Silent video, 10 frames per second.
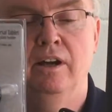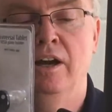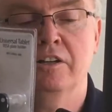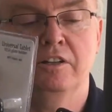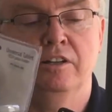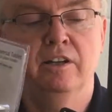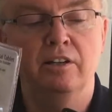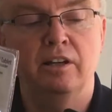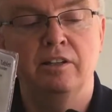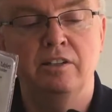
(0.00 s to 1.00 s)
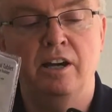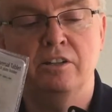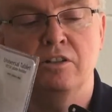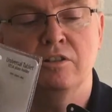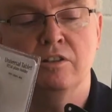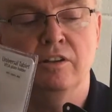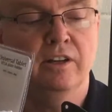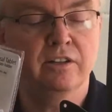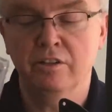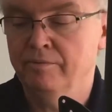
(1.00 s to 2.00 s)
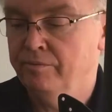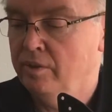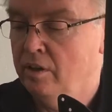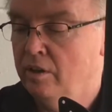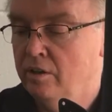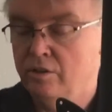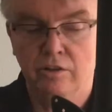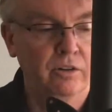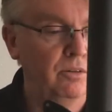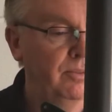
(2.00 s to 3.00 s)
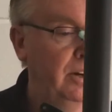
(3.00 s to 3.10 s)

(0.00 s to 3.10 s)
actually then attaches to this. So